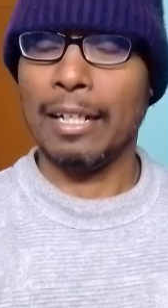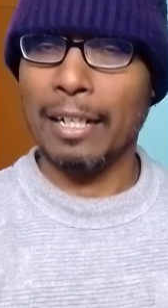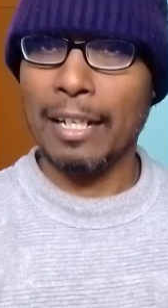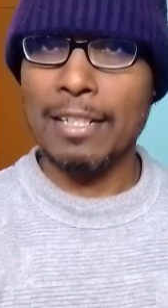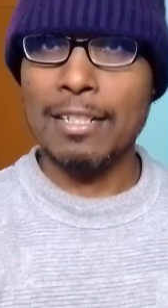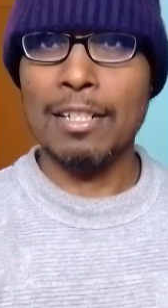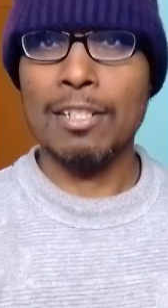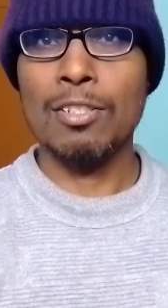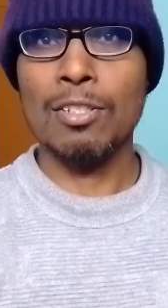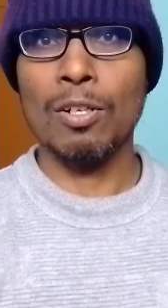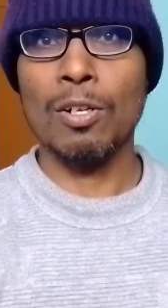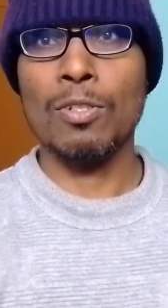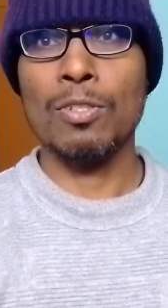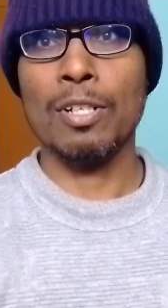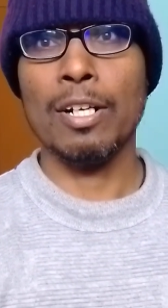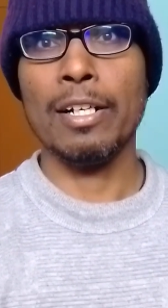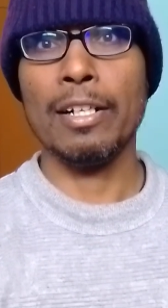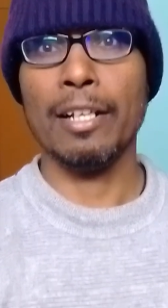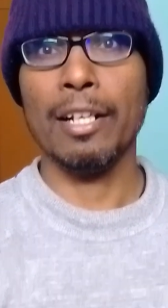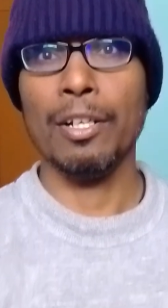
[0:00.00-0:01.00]
the reasons
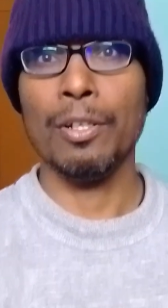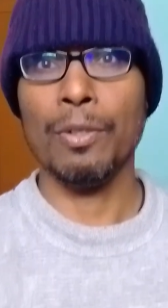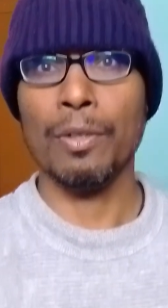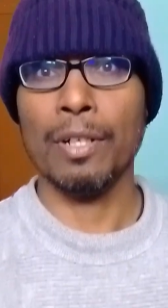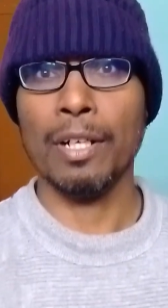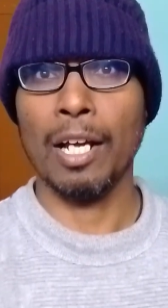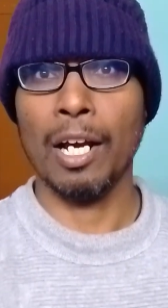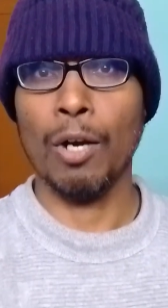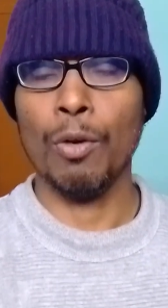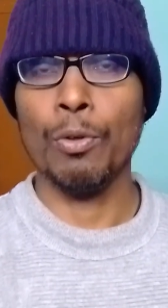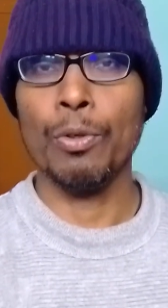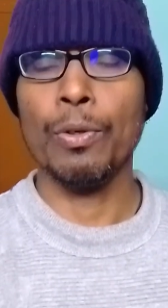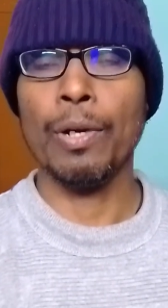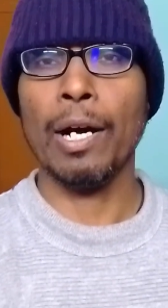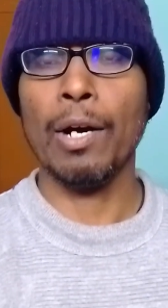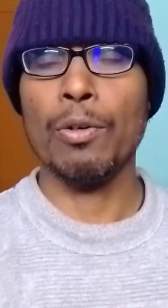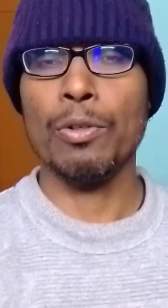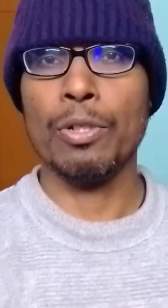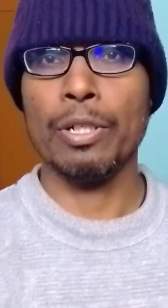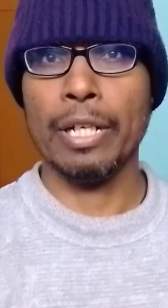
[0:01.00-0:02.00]
also I'll tell you and how
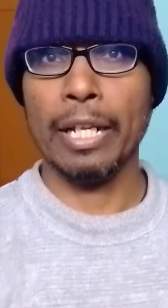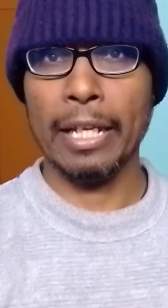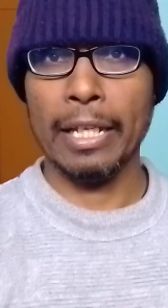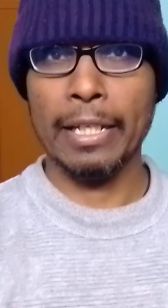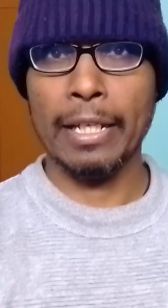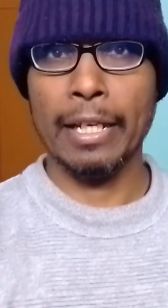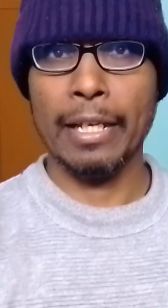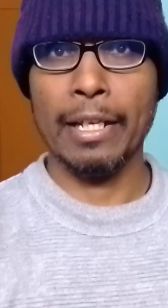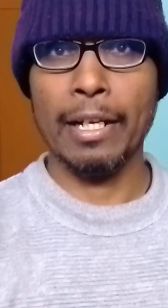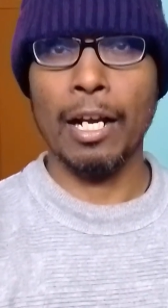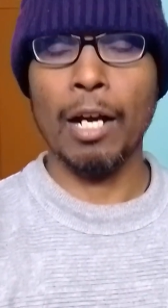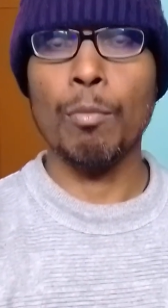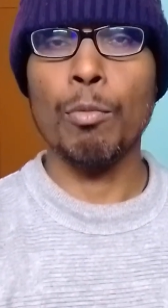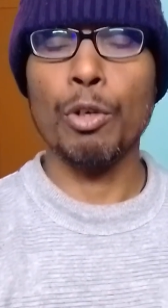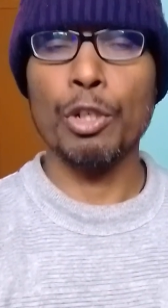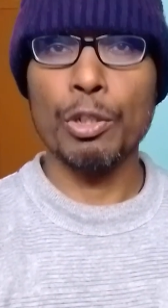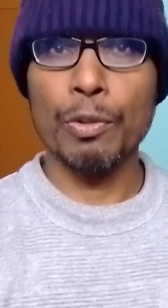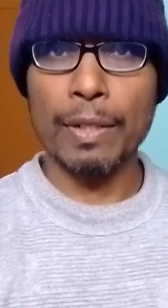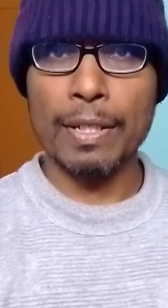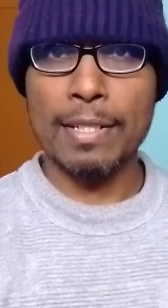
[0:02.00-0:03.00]
you have to take care
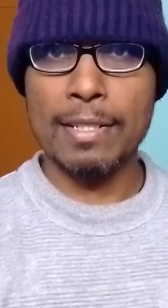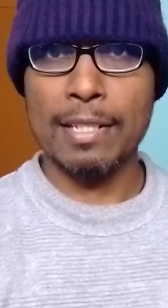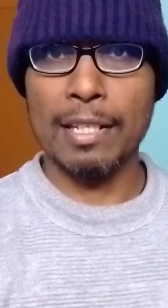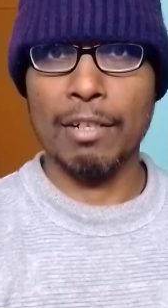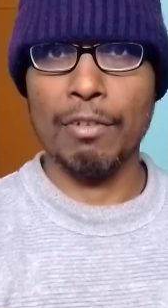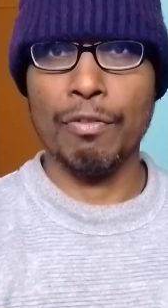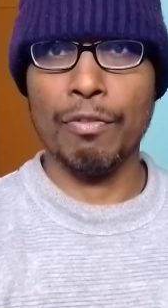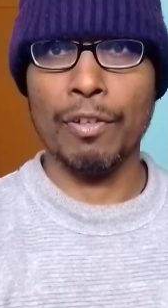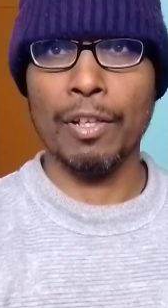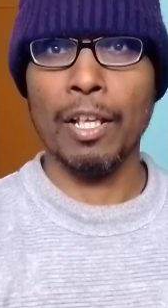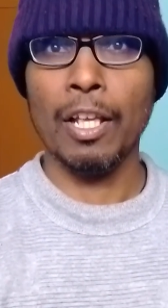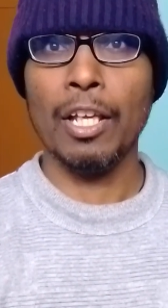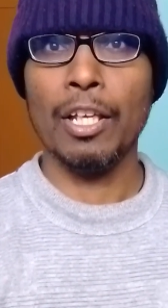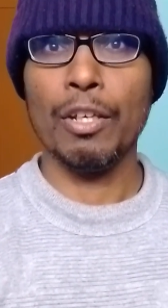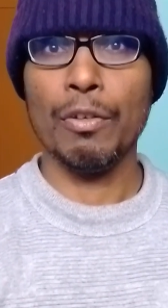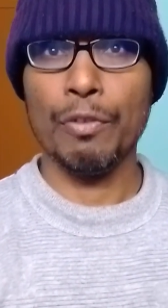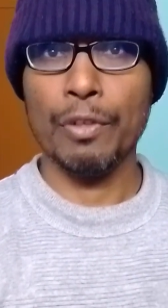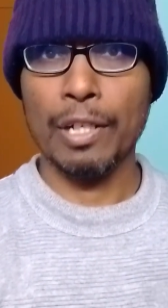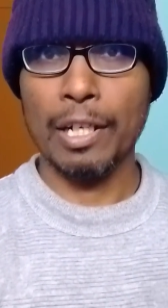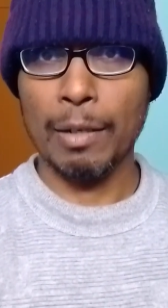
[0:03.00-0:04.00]
about yourself
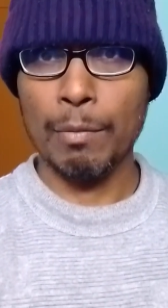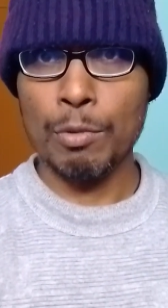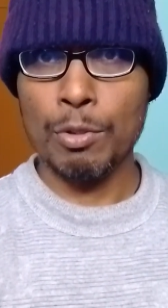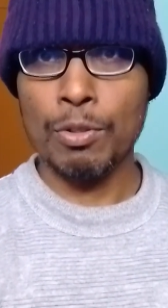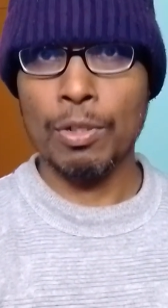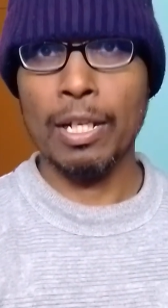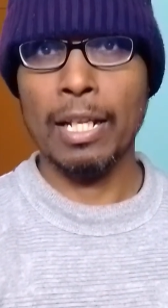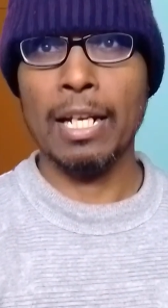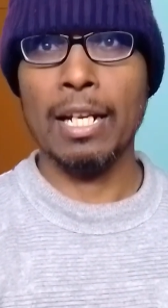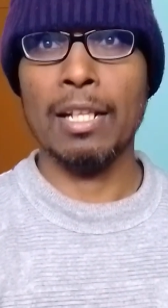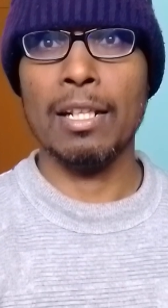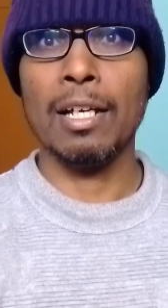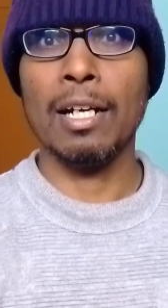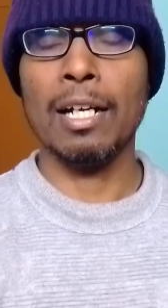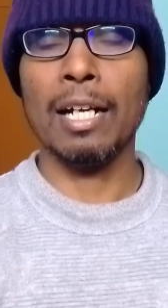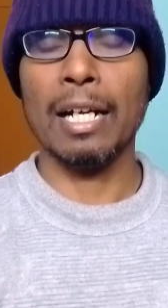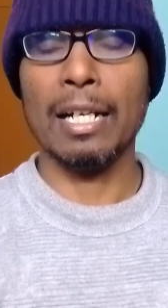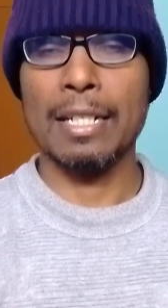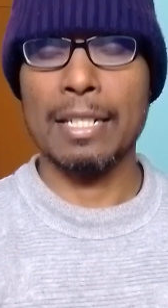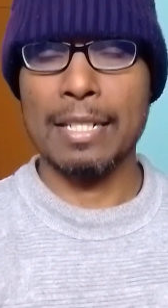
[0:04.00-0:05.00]
if you come to Leh
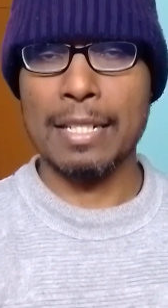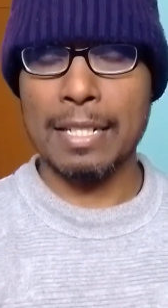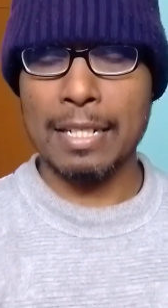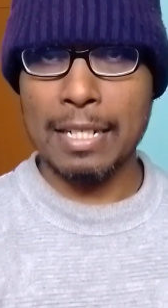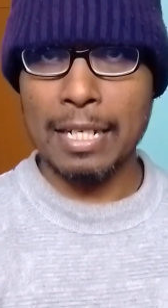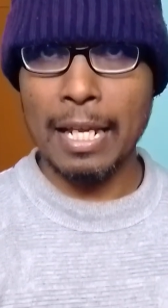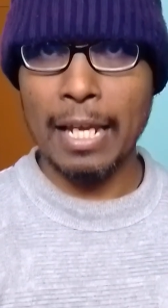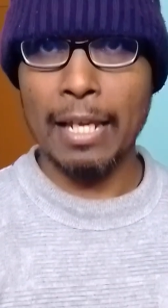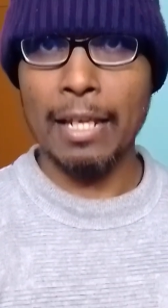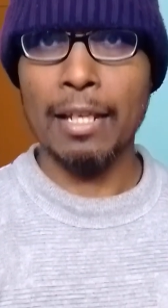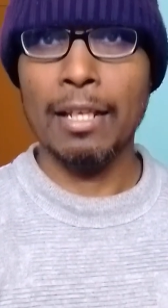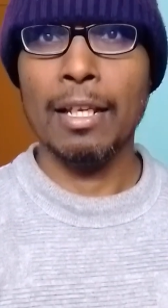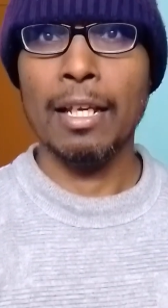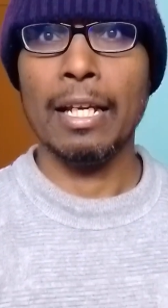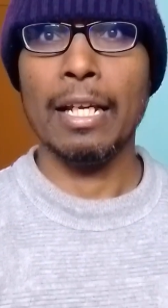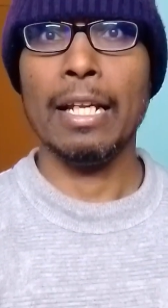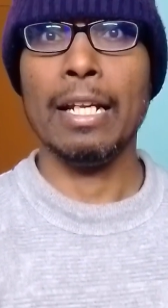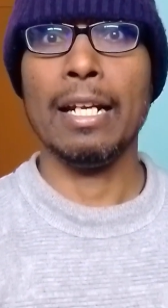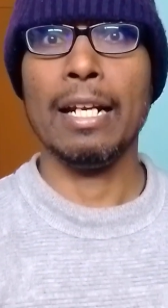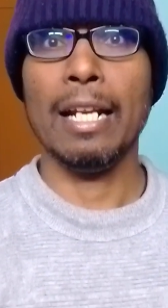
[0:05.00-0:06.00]
Ladakh and stay
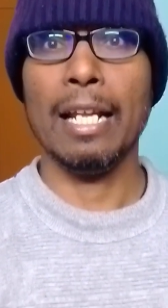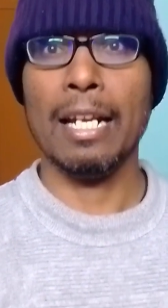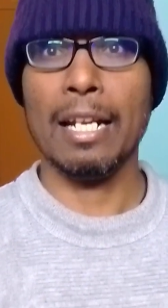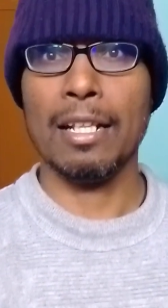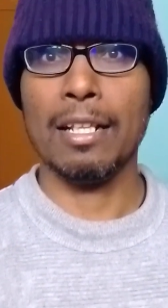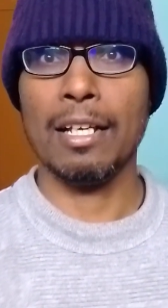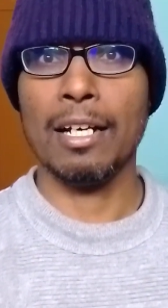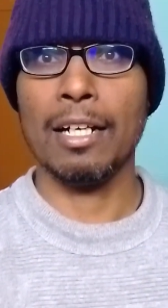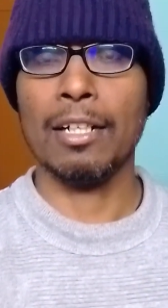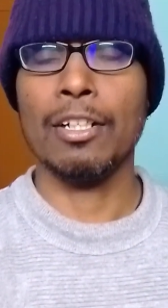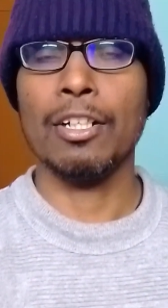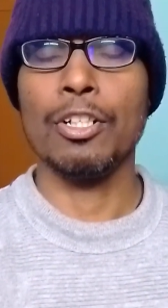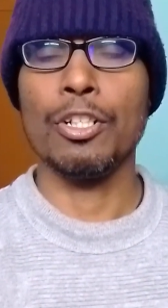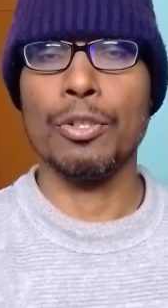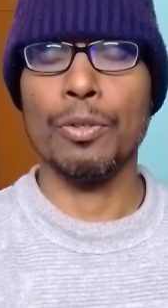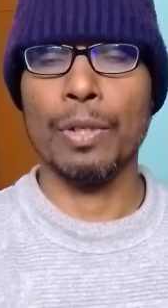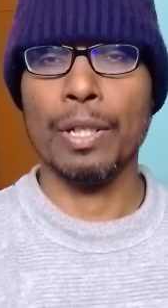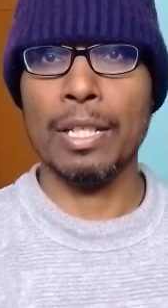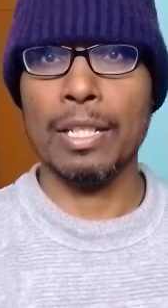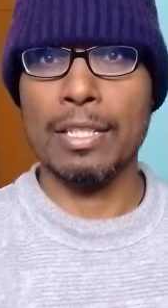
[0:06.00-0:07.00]
in Leh Ladakh
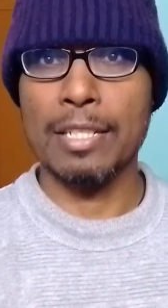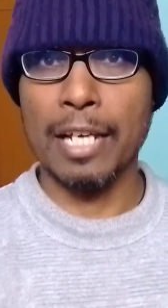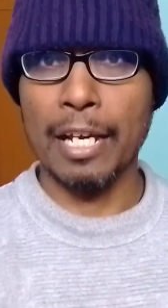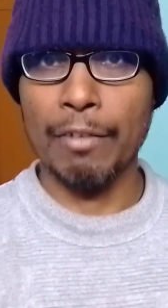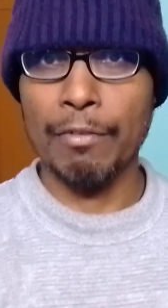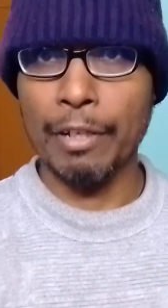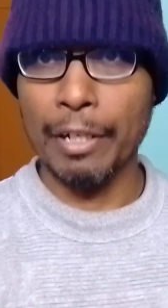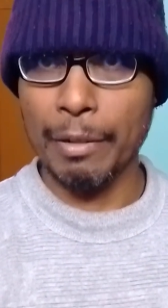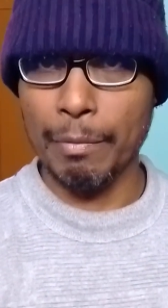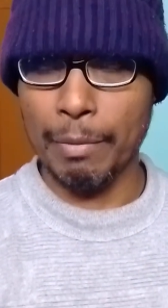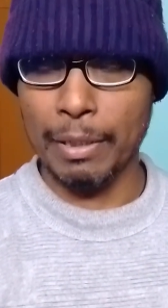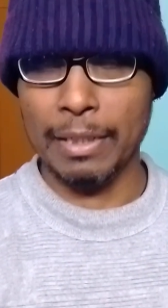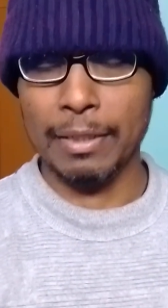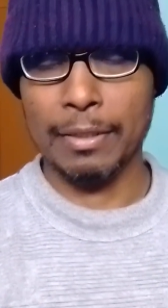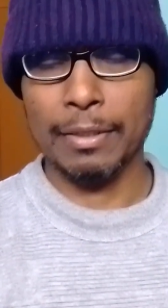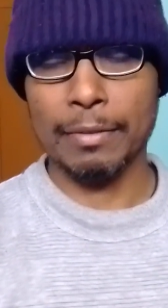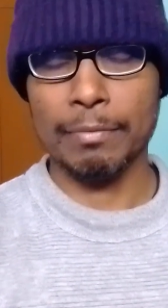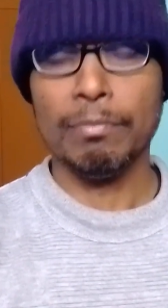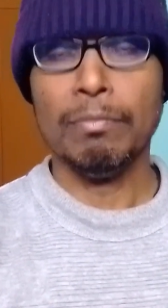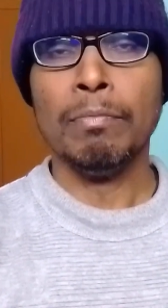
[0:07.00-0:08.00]
during January
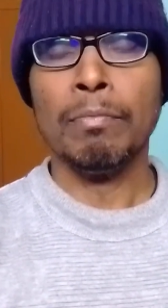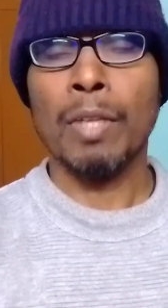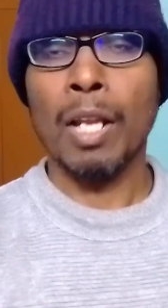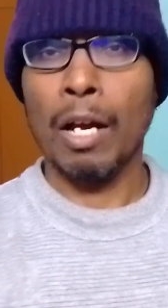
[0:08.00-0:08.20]
month